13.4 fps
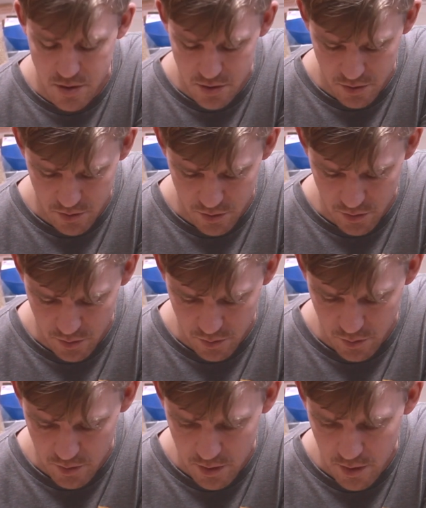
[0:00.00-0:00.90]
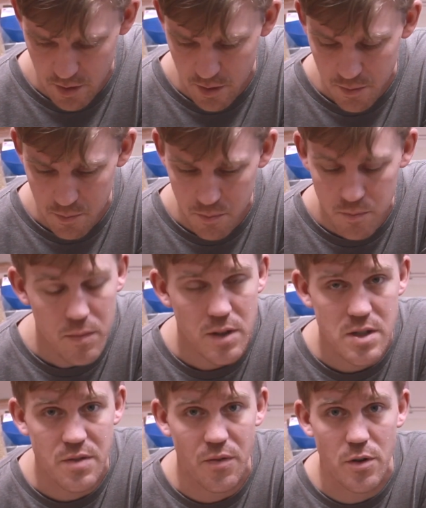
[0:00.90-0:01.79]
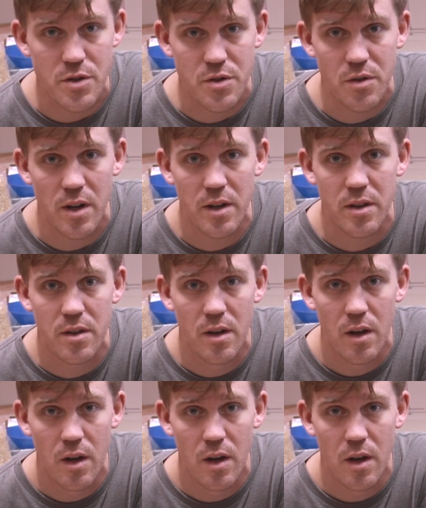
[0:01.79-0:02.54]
to its full strength.